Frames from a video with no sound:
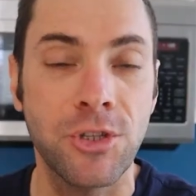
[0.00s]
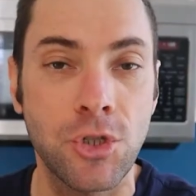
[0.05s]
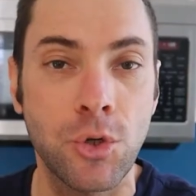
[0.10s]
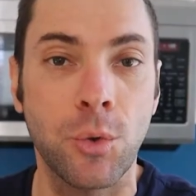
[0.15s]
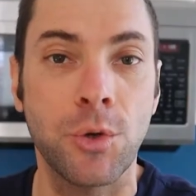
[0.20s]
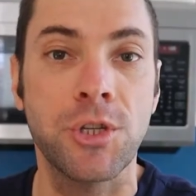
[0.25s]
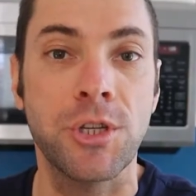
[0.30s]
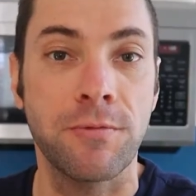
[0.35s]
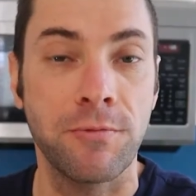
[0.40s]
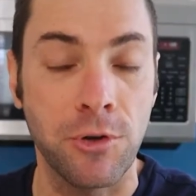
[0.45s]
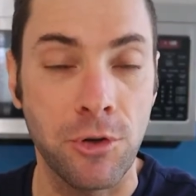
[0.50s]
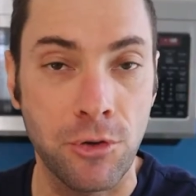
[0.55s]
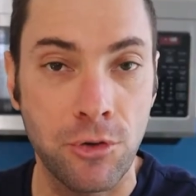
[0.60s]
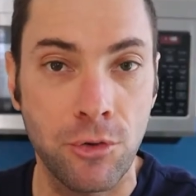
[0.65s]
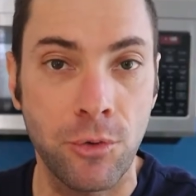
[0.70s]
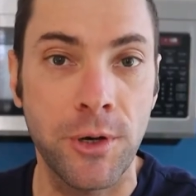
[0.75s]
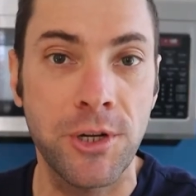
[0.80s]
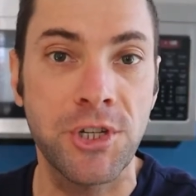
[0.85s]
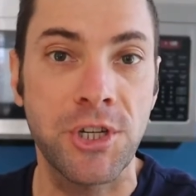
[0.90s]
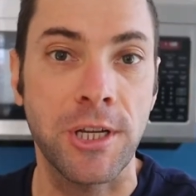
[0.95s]
source of
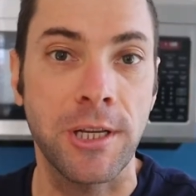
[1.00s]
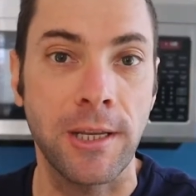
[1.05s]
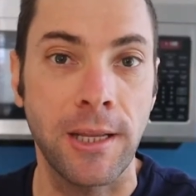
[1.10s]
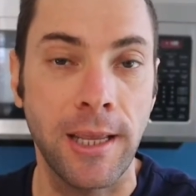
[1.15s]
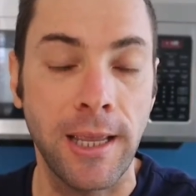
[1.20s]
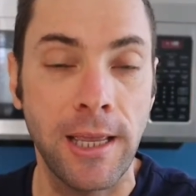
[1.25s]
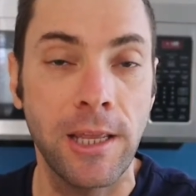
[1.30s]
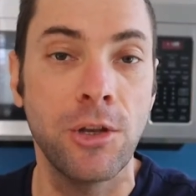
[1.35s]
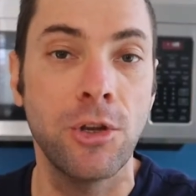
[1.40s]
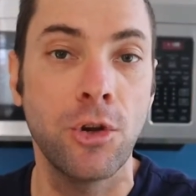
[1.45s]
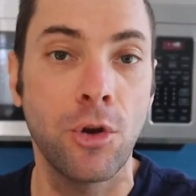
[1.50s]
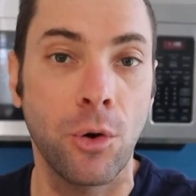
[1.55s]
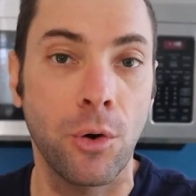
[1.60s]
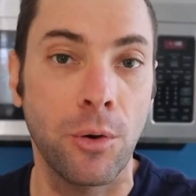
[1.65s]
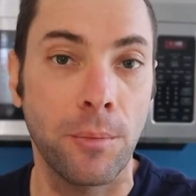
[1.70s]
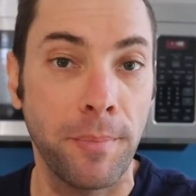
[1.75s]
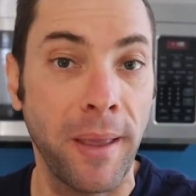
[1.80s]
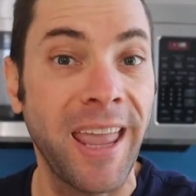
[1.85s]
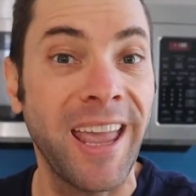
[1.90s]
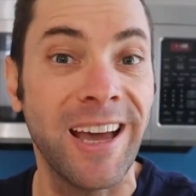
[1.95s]
nutrition in
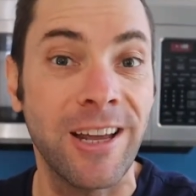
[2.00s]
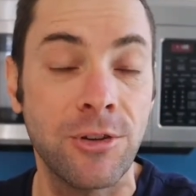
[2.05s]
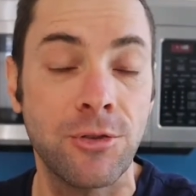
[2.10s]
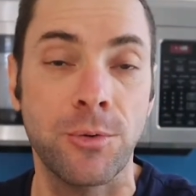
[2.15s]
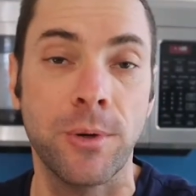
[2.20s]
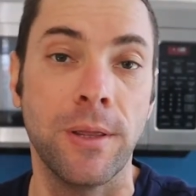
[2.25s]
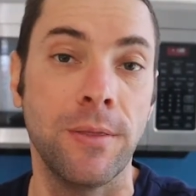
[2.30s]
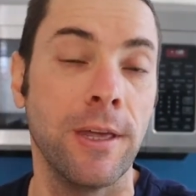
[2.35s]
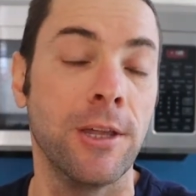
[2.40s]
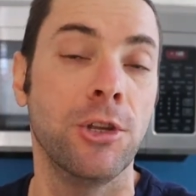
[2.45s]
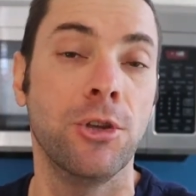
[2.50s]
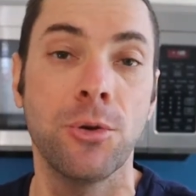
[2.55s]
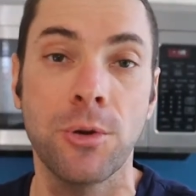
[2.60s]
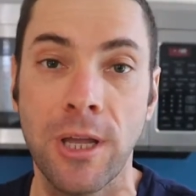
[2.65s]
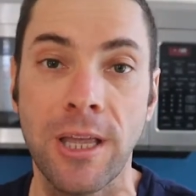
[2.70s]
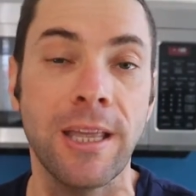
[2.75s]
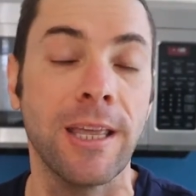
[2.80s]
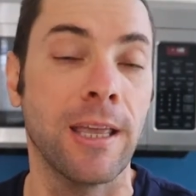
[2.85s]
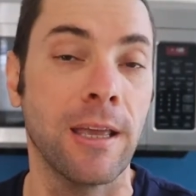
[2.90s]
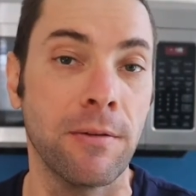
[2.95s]
your pantry that you
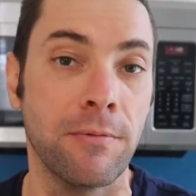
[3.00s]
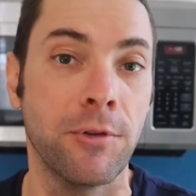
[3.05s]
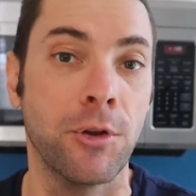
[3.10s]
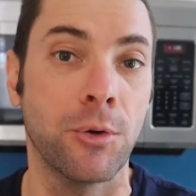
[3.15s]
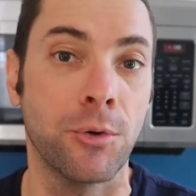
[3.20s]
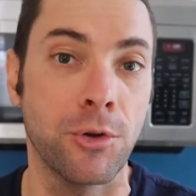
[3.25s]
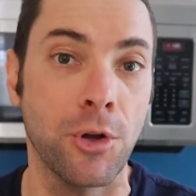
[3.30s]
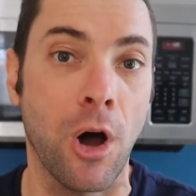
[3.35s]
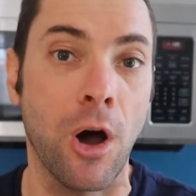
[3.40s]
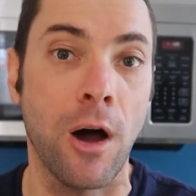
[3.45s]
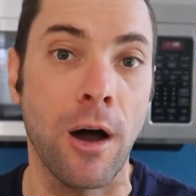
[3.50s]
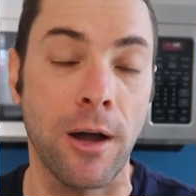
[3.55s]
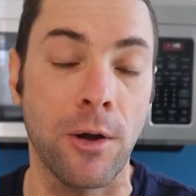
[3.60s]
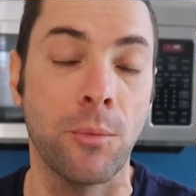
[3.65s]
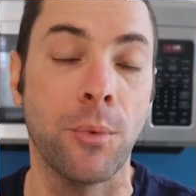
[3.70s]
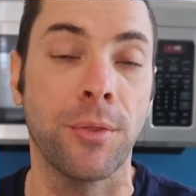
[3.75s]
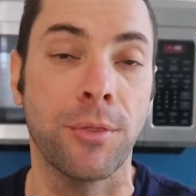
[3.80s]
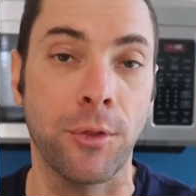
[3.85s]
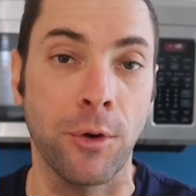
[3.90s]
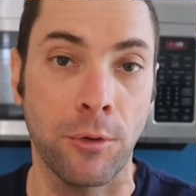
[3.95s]
can give your dog
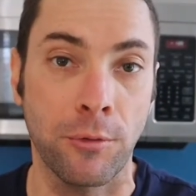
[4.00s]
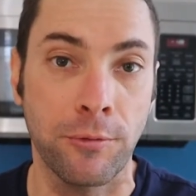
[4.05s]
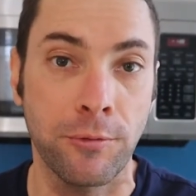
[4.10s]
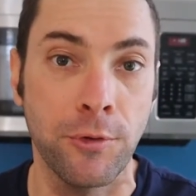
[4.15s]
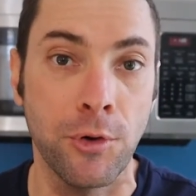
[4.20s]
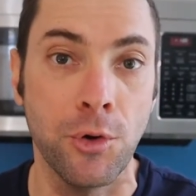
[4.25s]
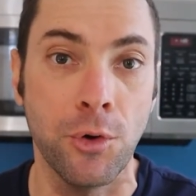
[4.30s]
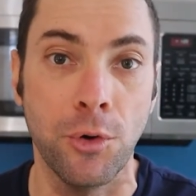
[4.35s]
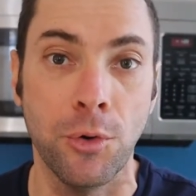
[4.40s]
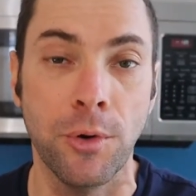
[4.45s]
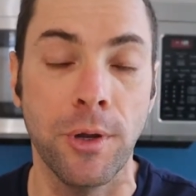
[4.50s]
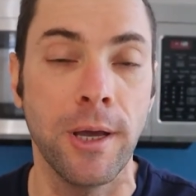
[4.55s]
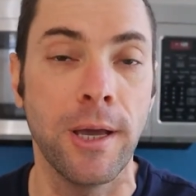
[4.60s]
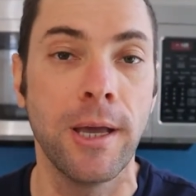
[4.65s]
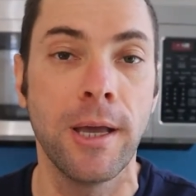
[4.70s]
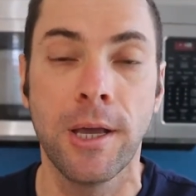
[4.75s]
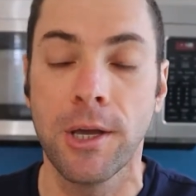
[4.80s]
with their food.